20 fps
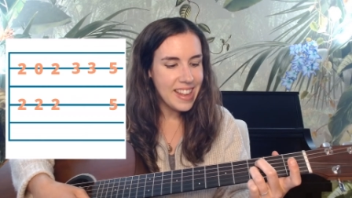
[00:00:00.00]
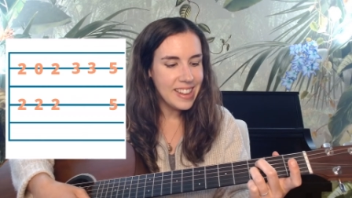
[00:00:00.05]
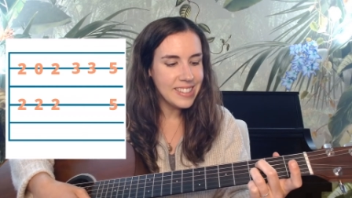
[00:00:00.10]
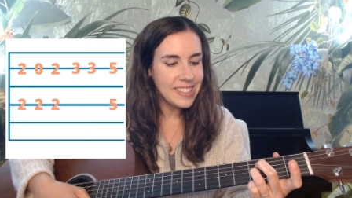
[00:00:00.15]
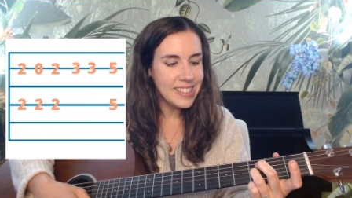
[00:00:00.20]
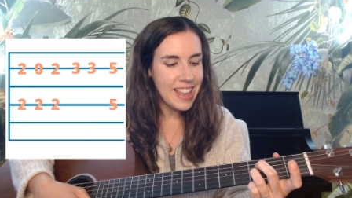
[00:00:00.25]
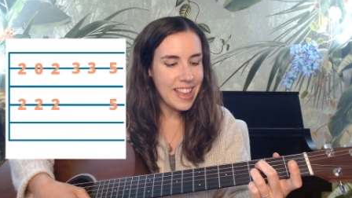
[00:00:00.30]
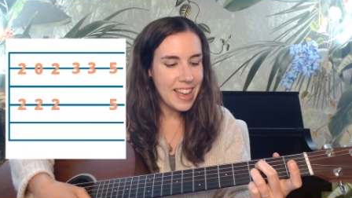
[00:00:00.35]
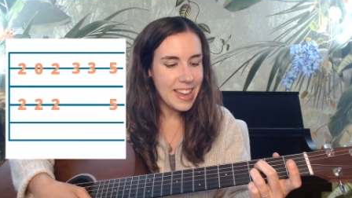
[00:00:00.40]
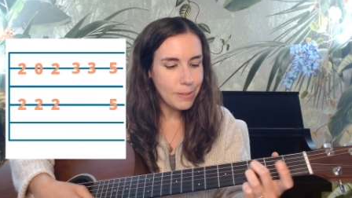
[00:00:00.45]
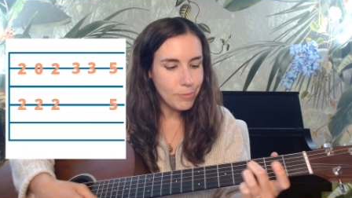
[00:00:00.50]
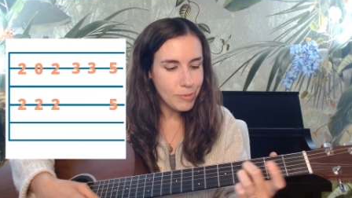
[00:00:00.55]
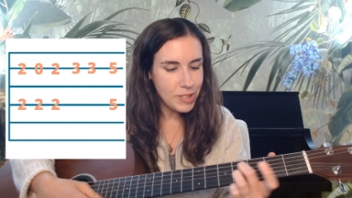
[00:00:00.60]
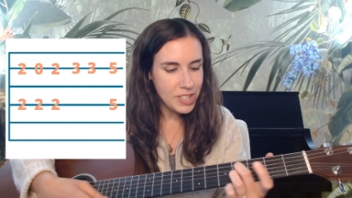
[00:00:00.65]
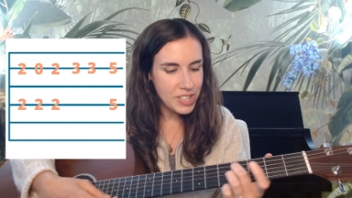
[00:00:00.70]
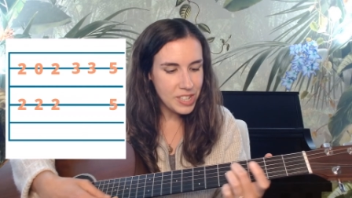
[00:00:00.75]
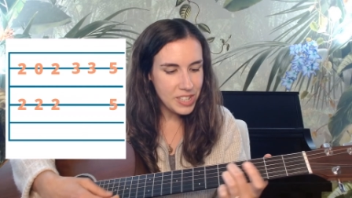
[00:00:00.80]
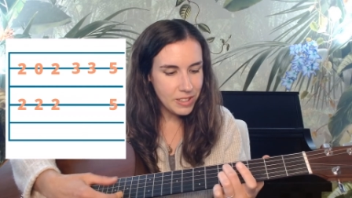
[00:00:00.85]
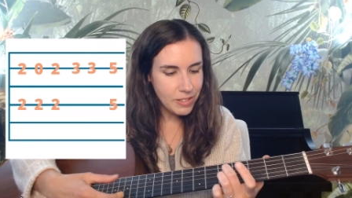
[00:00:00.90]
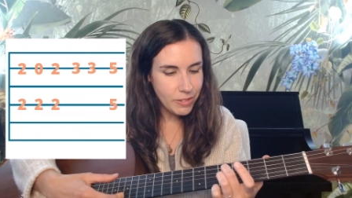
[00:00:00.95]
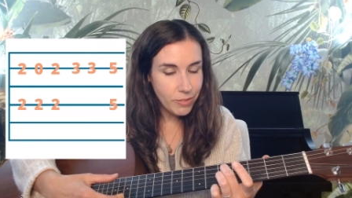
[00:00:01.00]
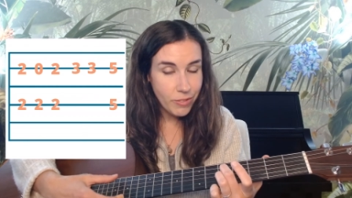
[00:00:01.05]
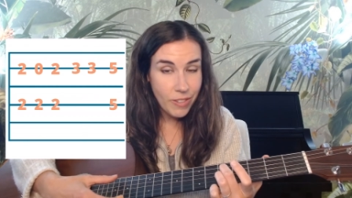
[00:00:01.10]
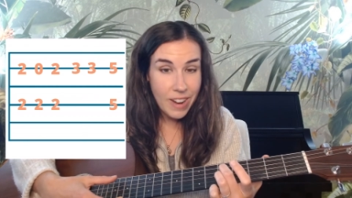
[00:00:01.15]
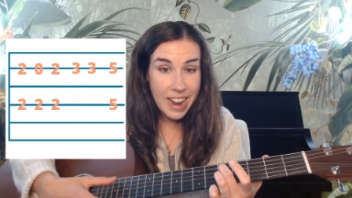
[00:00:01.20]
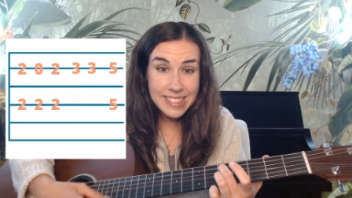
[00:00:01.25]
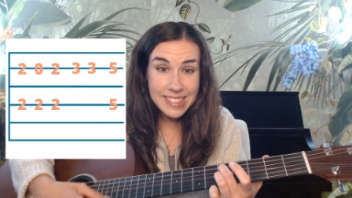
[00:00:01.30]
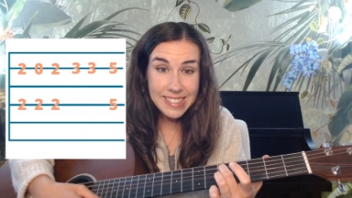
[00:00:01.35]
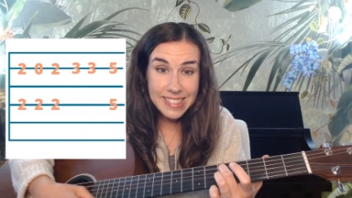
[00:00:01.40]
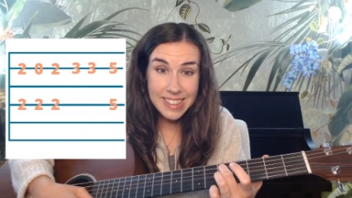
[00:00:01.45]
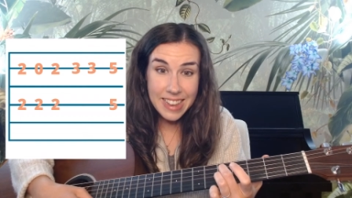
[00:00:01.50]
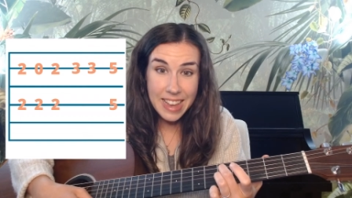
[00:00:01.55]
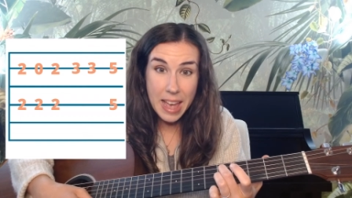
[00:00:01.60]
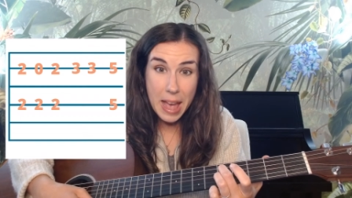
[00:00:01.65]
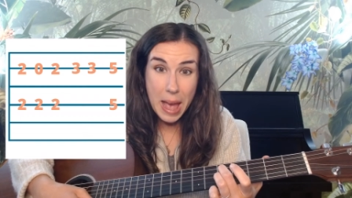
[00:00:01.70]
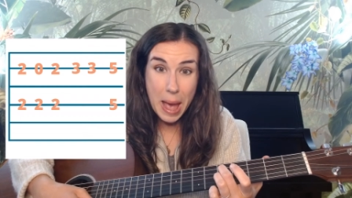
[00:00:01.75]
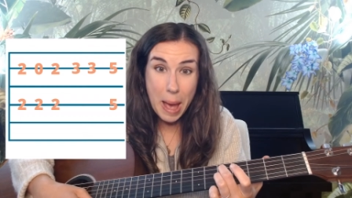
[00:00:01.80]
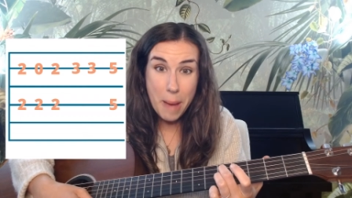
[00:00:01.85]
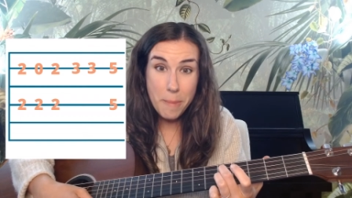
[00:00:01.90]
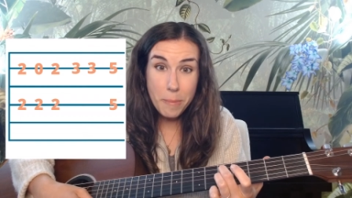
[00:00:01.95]
slide up 2 frets,
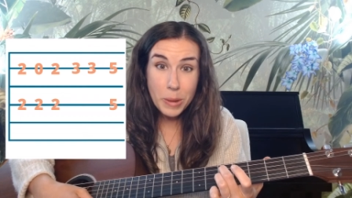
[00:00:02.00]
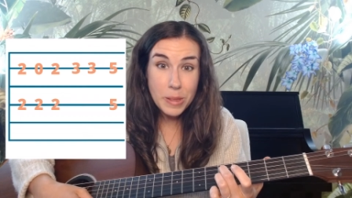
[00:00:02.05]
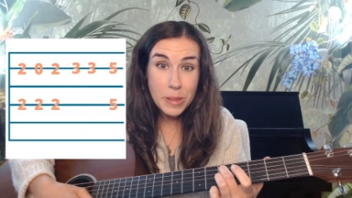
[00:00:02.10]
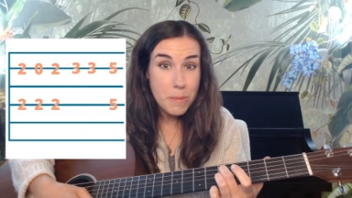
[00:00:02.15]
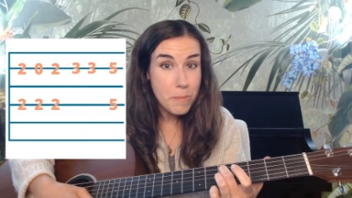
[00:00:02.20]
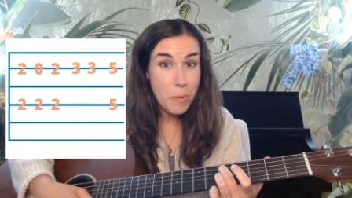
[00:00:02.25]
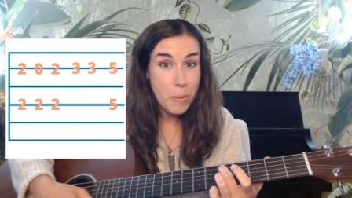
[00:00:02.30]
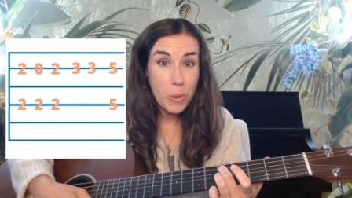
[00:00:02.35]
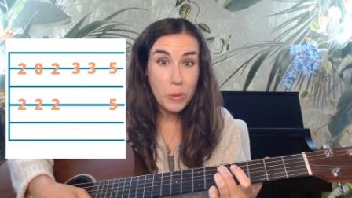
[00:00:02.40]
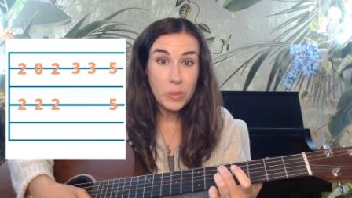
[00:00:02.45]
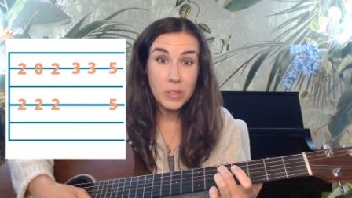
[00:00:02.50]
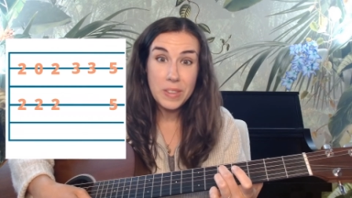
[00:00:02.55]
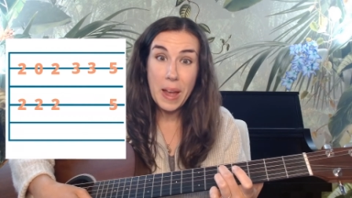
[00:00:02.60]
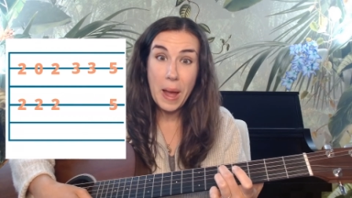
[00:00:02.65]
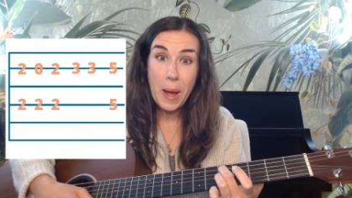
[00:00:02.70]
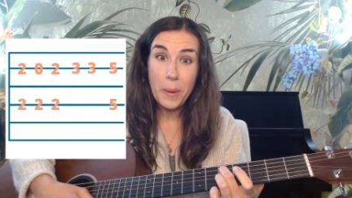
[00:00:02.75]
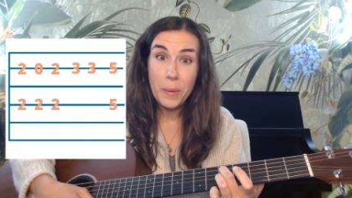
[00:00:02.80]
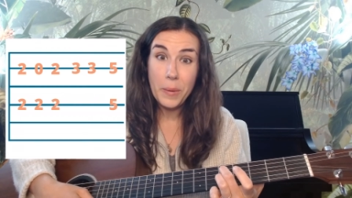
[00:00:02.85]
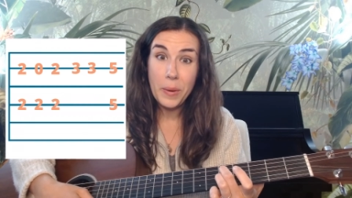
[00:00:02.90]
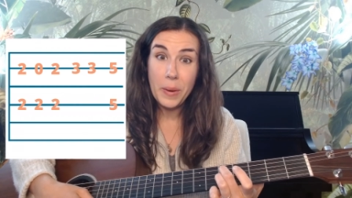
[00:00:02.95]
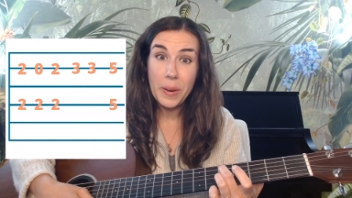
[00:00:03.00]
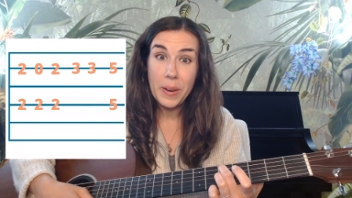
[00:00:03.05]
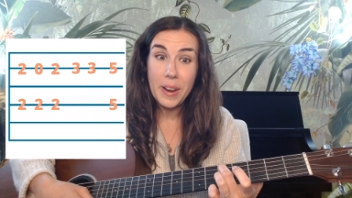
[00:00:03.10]
and put them both down.